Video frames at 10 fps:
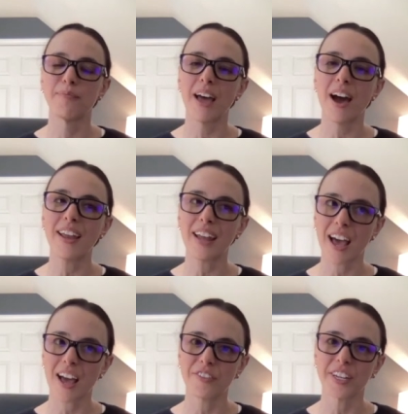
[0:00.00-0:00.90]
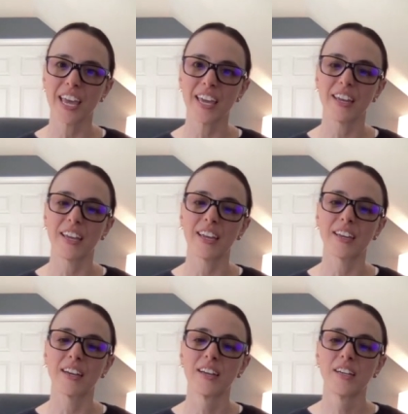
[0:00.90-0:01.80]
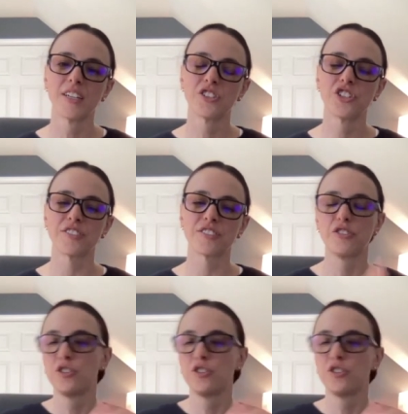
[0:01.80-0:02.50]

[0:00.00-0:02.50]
not advocating just